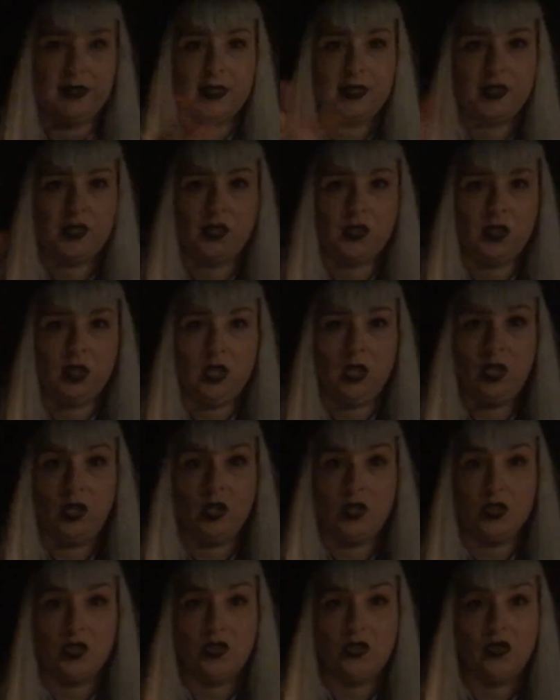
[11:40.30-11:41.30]
desert that you
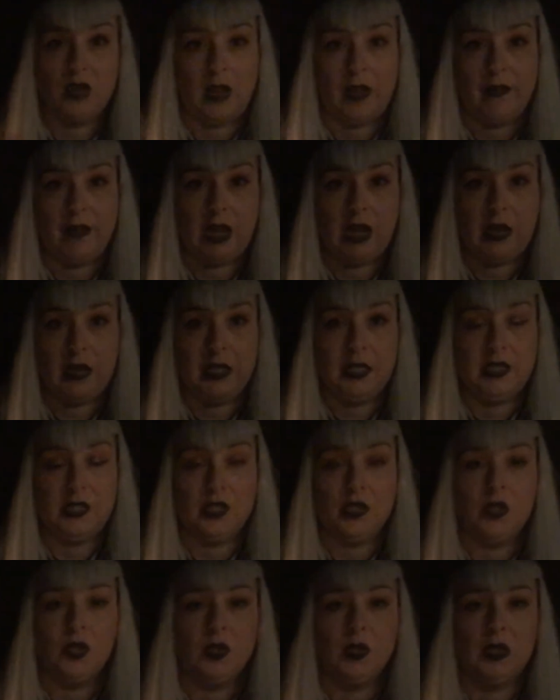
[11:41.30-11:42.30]
could just drive out
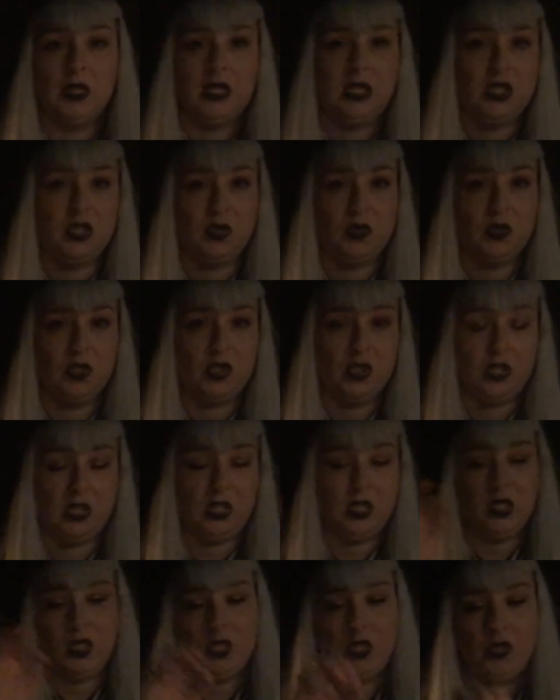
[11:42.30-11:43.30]
into and then do what you
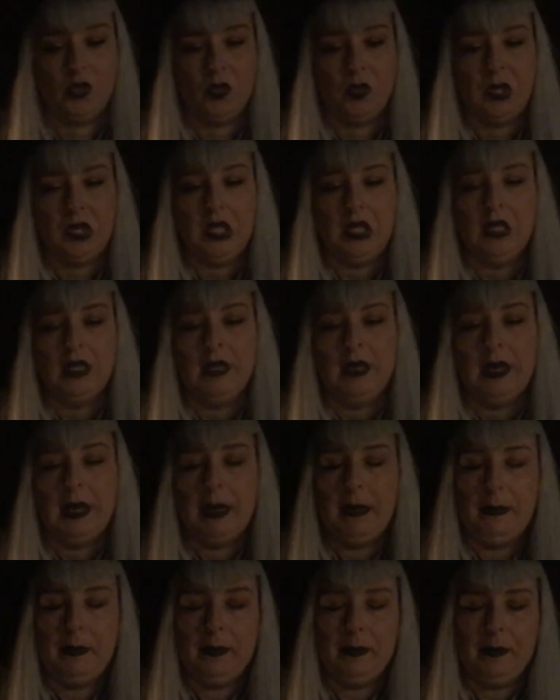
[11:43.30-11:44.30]
need to do.
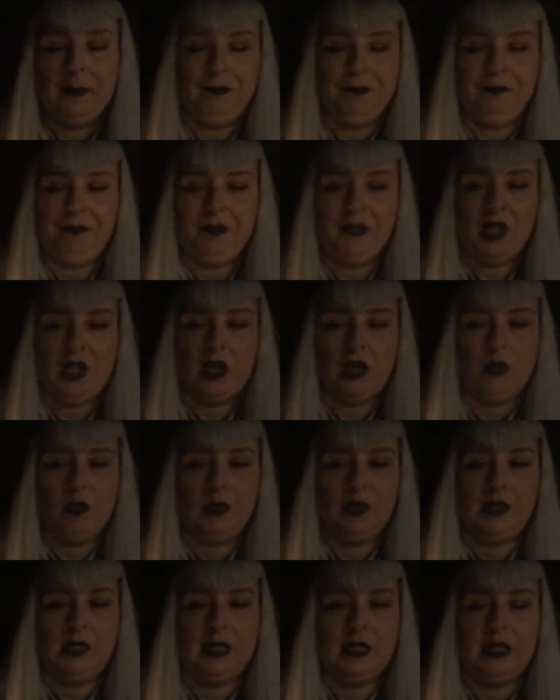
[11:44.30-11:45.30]
No, it
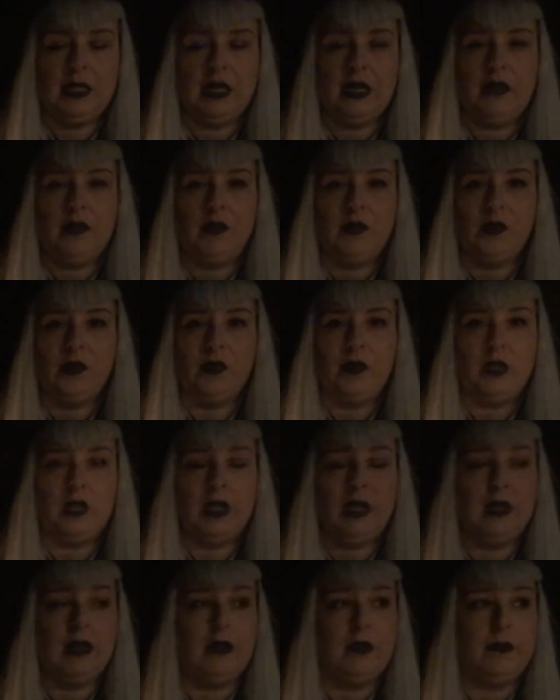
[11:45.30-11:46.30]
wasn't like that. It was a
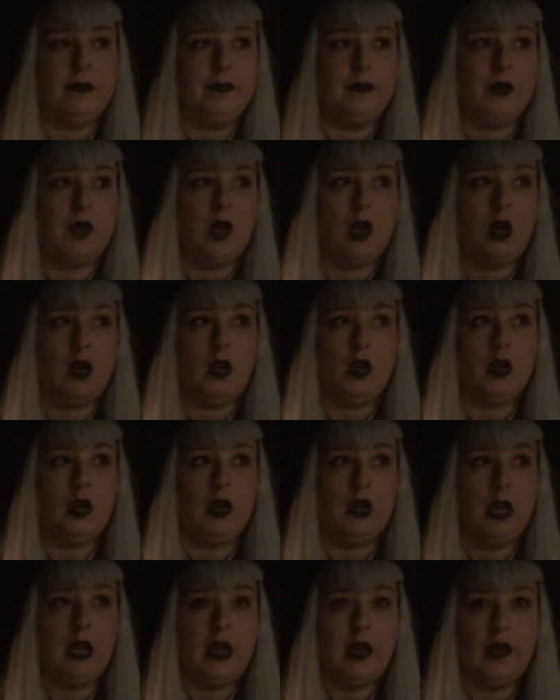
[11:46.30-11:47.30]
very
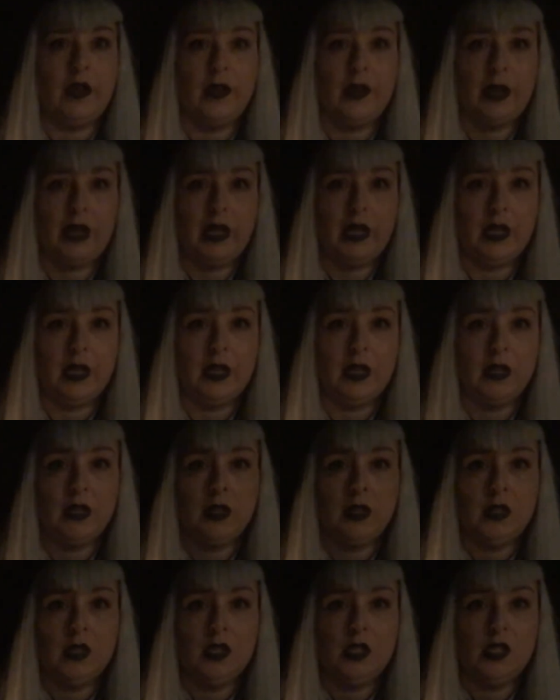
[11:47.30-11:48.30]
hard area
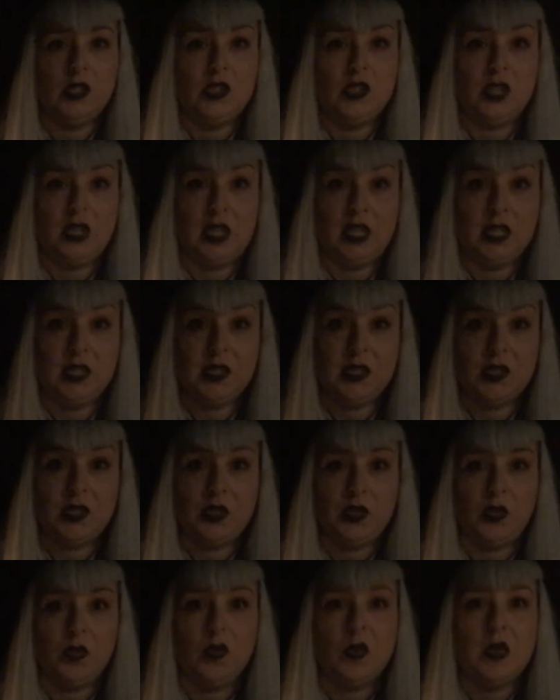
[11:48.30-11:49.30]
to get
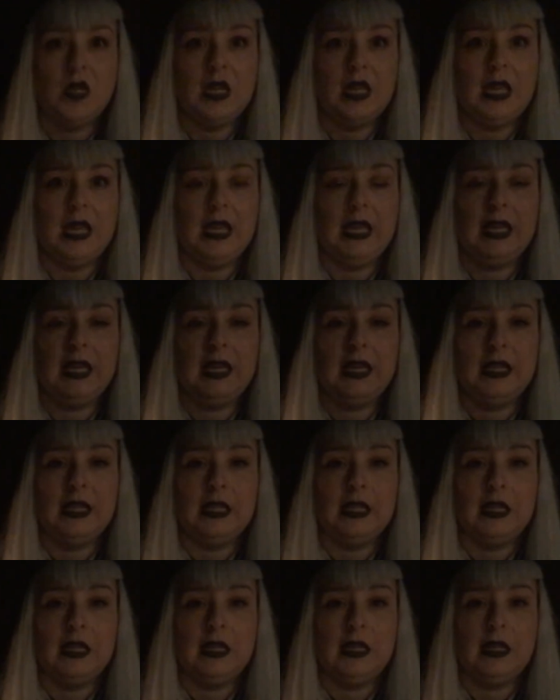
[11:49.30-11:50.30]
to,
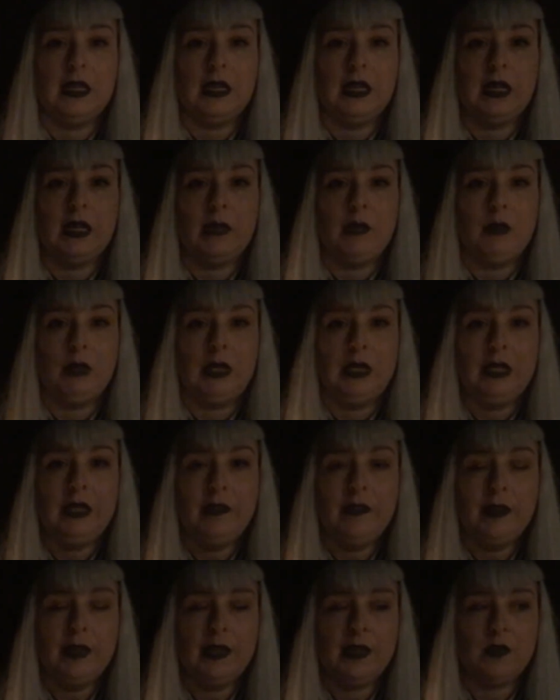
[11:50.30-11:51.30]
and I
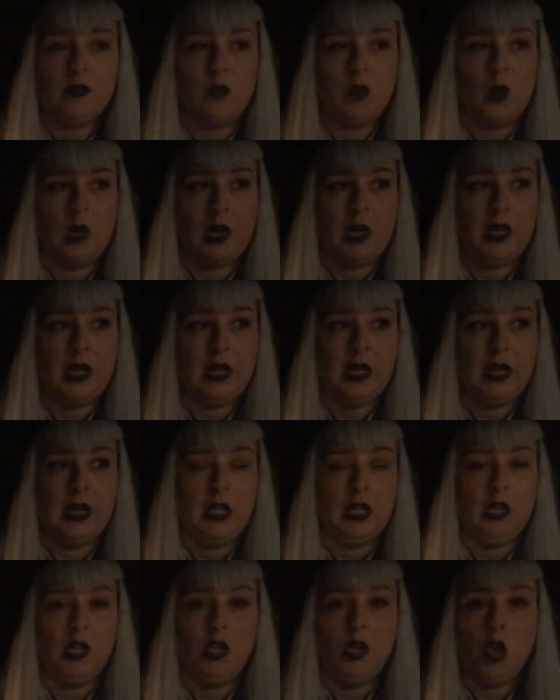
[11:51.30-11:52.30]
believe that's why
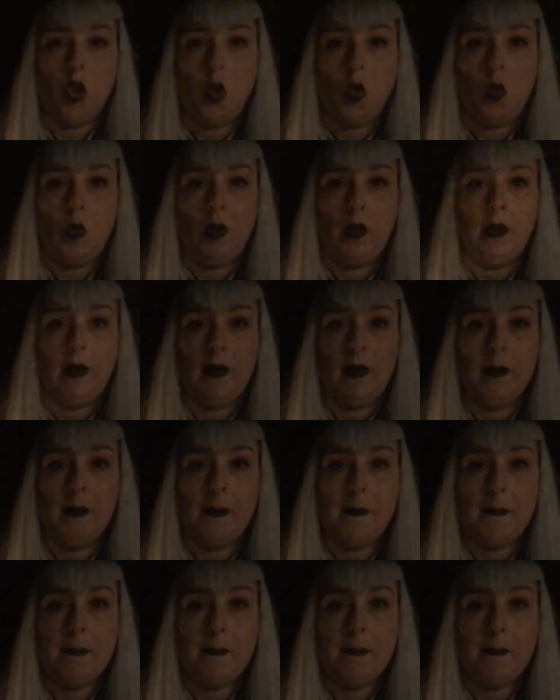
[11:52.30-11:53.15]
no one